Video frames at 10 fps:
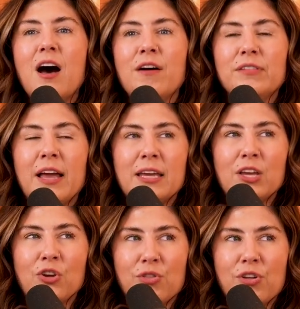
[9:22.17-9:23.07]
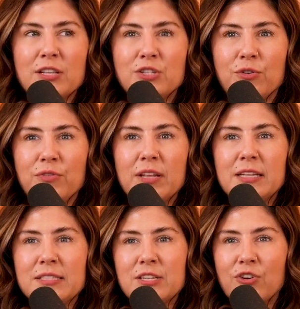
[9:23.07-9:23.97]
of like your thoughts, your
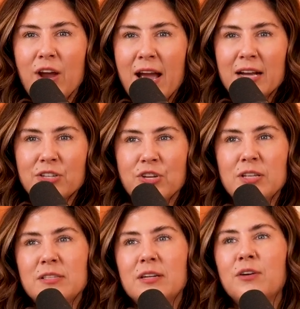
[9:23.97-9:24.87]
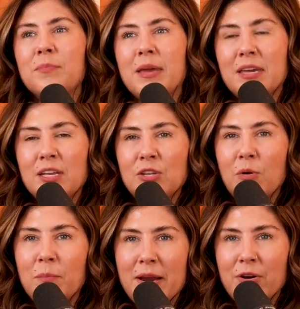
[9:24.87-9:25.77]
feelings, and your actions that are making
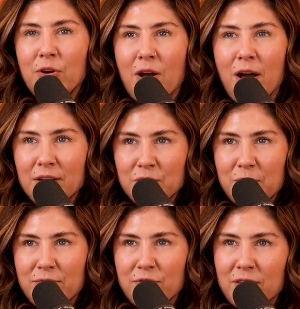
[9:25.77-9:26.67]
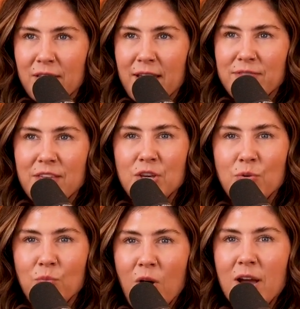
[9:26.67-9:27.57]
you a better conduit for the life that
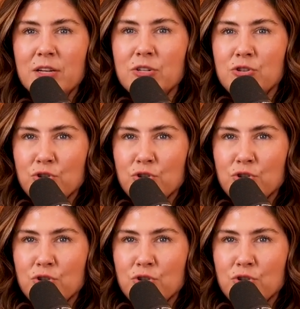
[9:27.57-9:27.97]
you want.